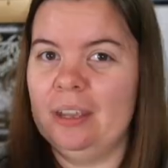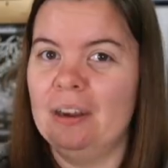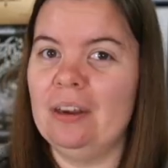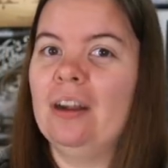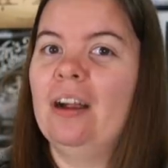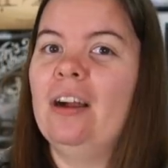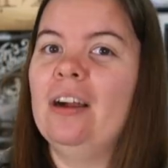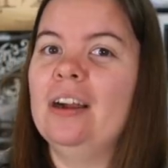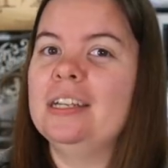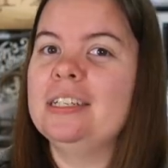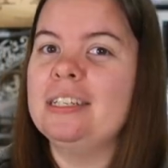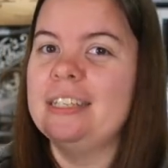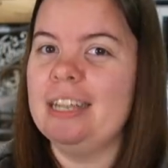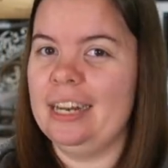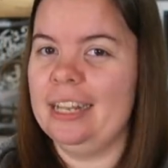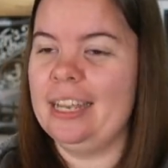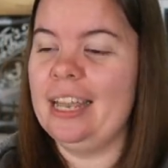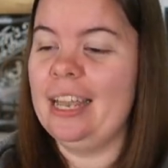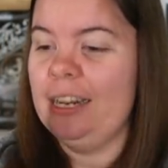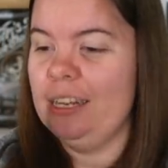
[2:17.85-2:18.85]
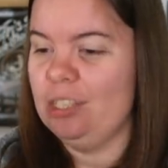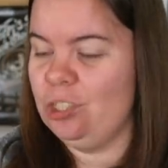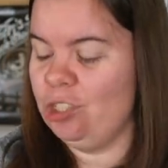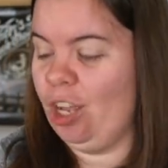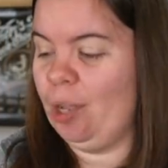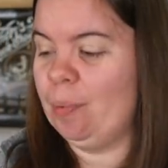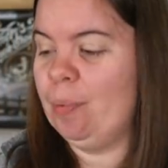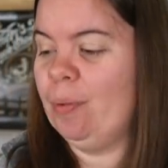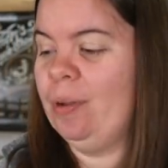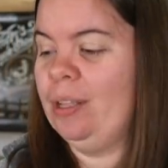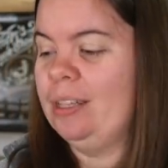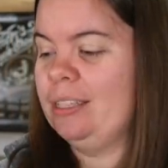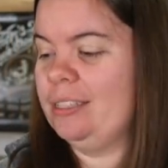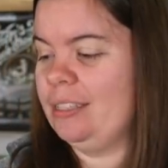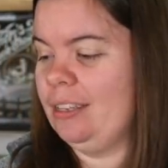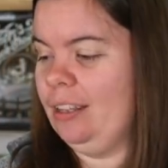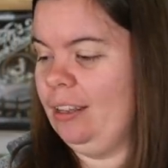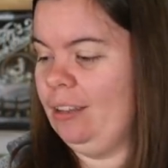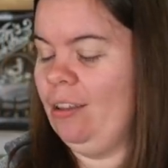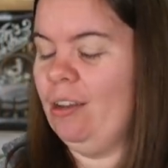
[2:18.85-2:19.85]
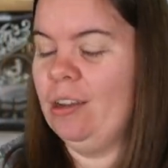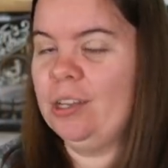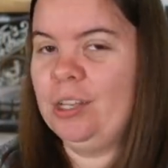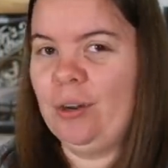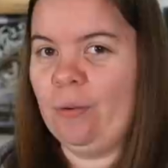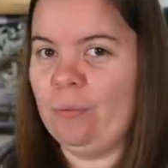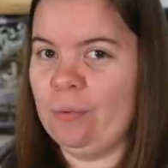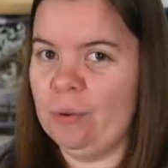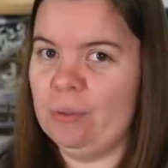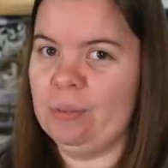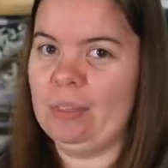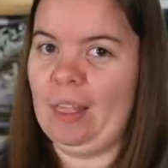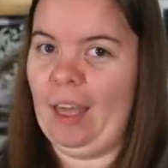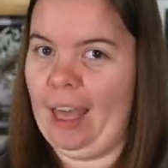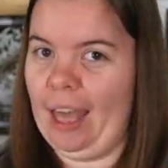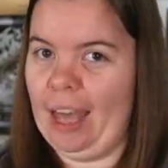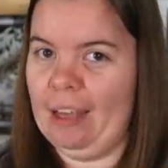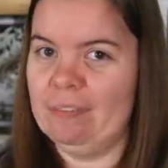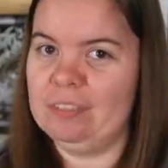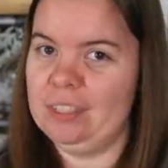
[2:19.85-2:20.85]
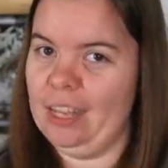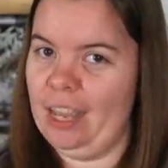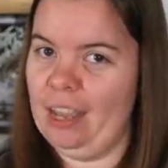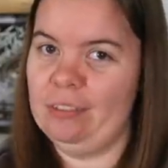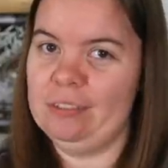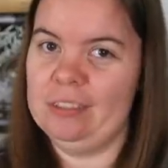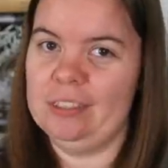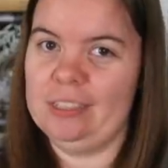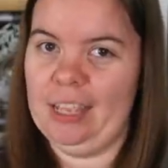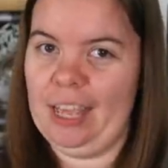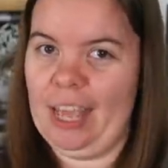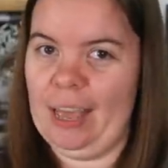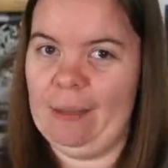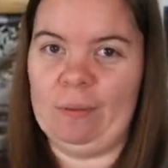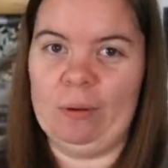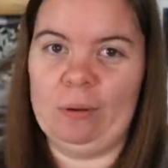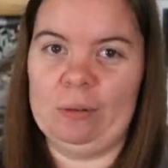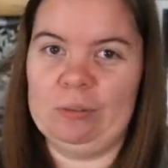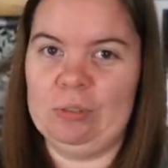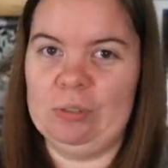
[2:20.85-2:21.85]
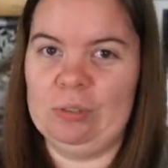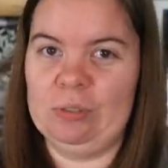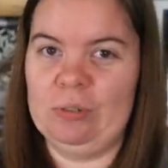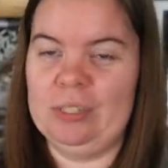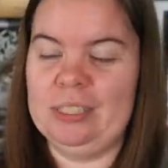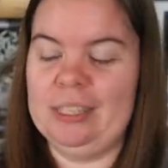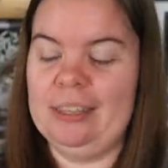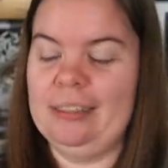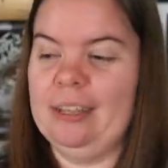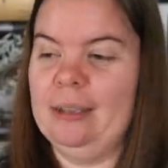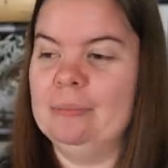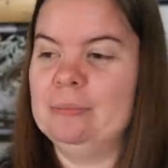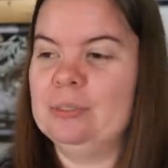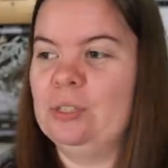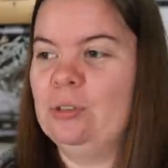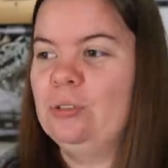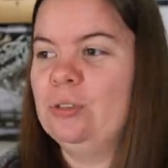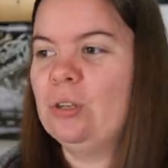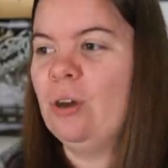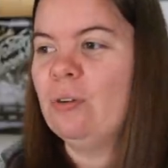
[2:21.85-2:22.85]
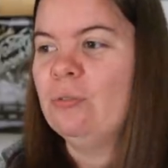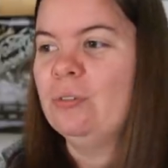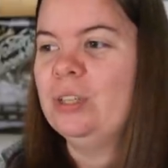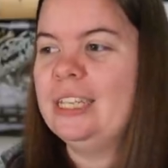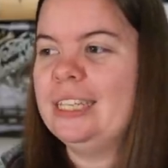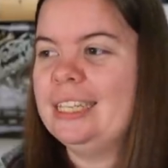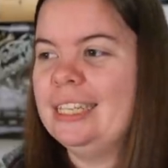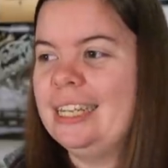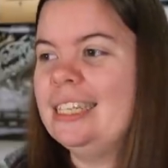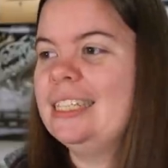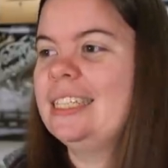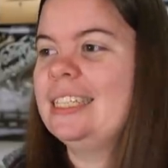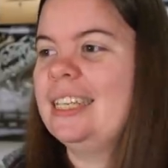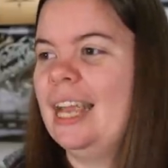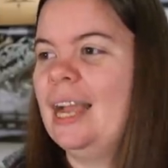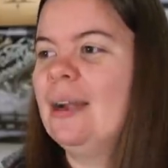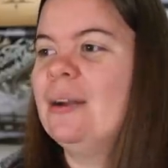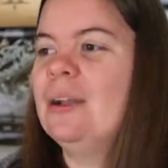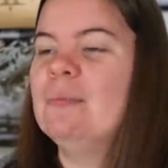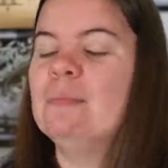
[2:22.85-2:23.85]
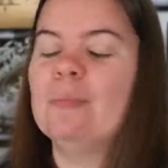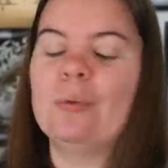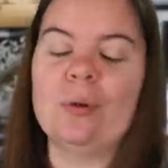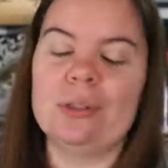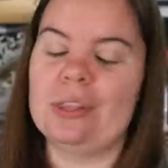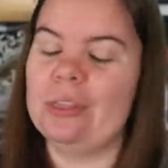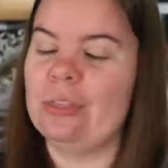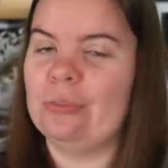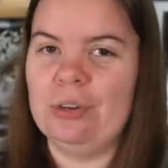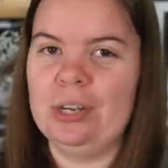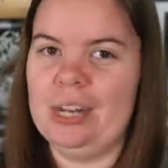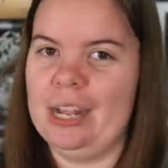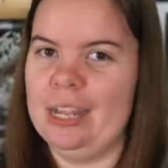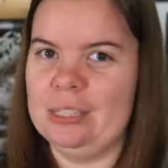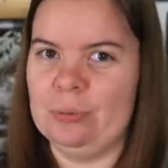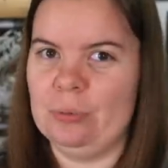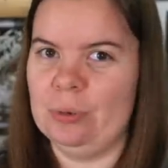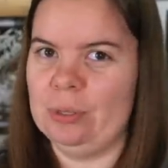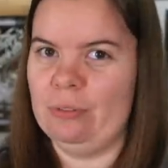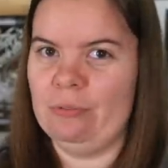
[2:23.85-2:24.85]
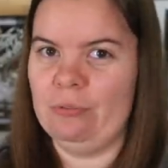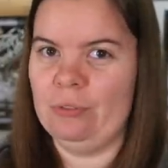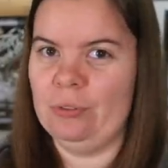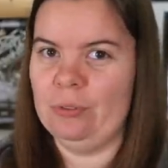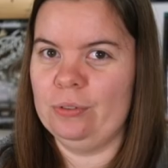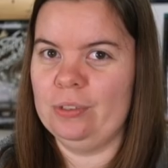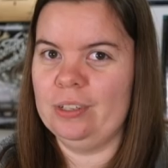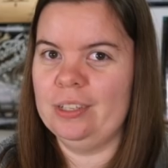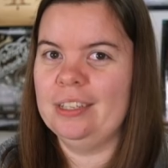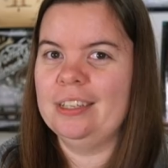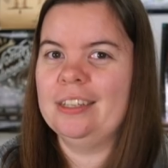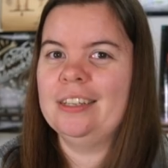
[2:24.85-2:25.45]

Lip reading: there are dedicated checkpoints along your route that have towns that have grocery stores in them. So you don't really need to carry more than 3 days worth of food.